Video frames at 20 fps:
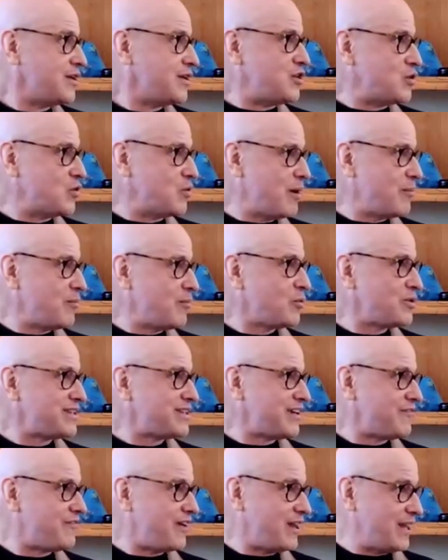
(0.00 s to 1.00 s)
Do you remember what
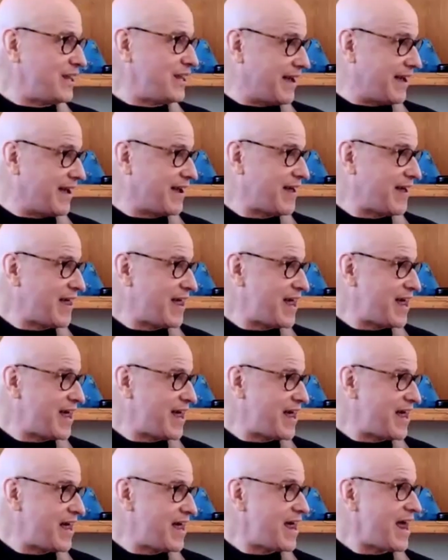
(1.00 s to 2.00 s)
that felt like?
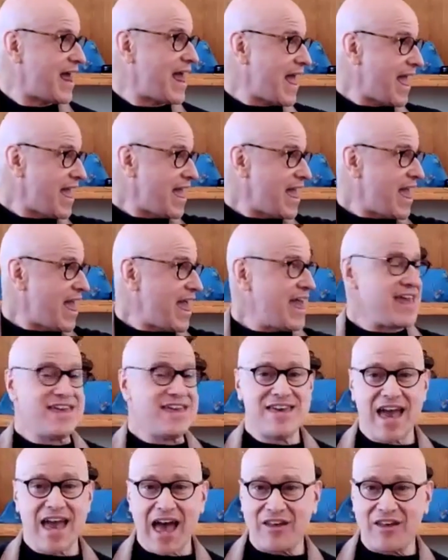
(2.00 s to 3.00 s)

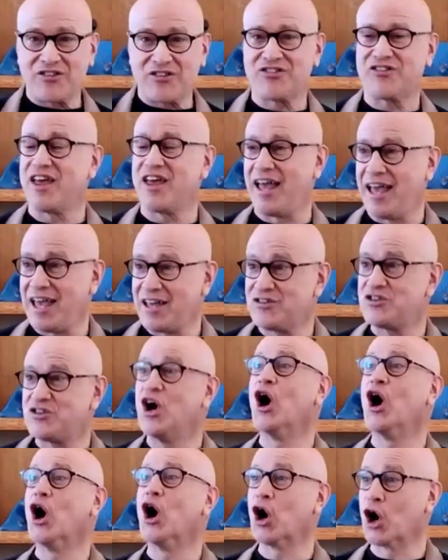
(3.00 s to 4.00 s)
Yes, it
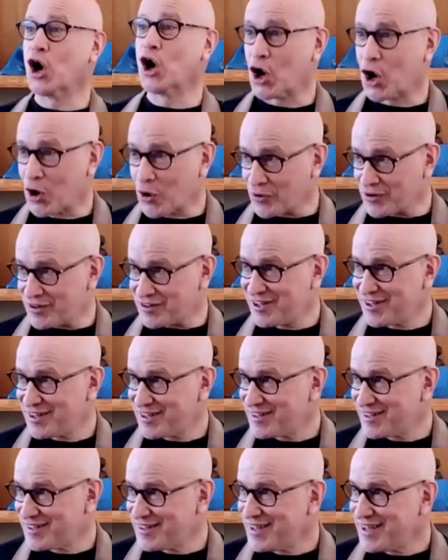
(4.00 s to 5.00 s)
hurt.
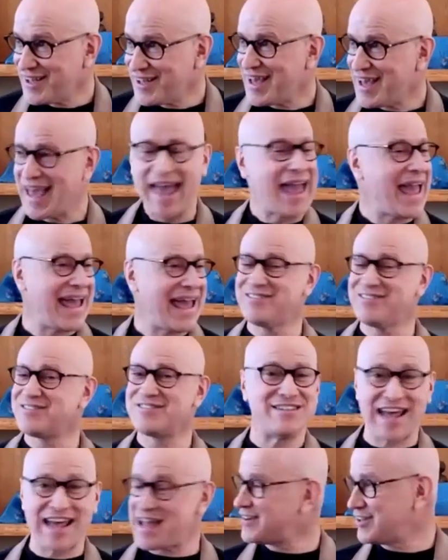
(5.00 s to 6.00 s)
It's
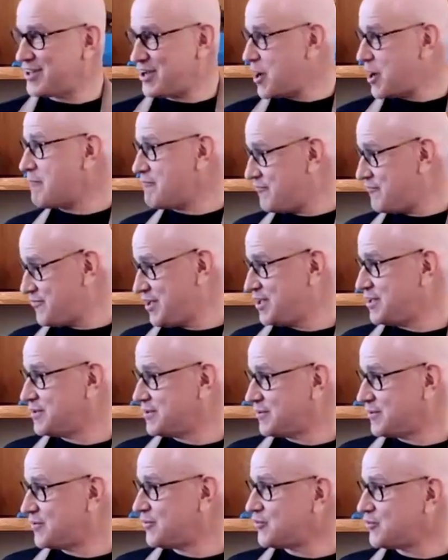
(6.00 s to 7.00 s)
not comfy.
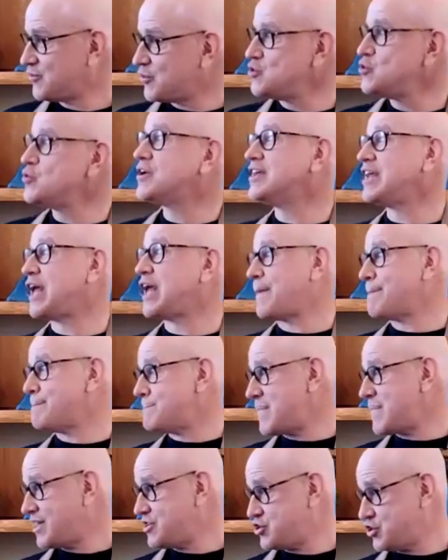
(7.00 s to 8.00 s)
So you can
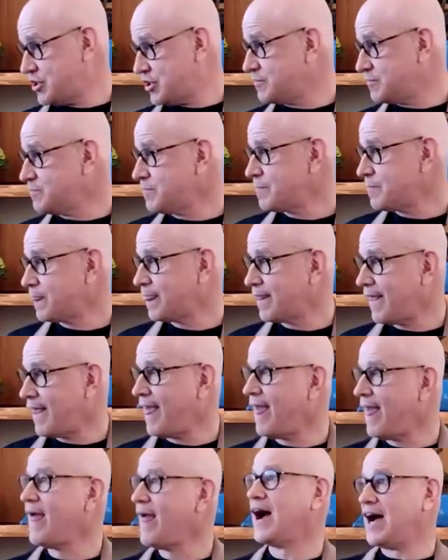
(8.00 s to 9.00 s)
imagine
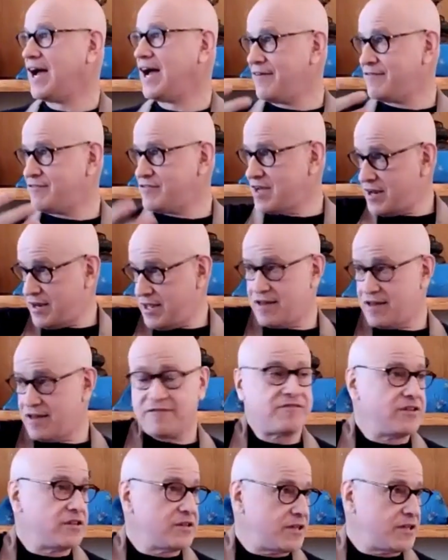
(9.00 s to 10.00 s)
I have not had
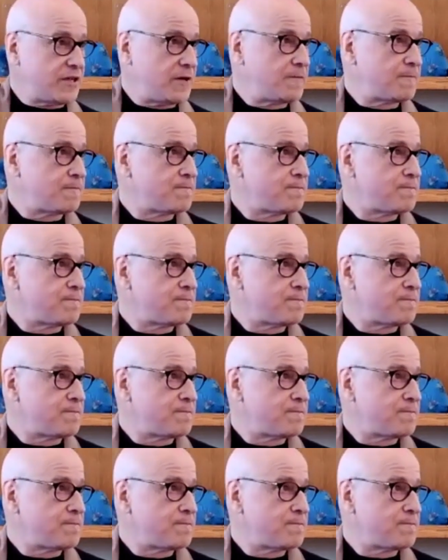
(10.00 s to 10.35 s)
feeling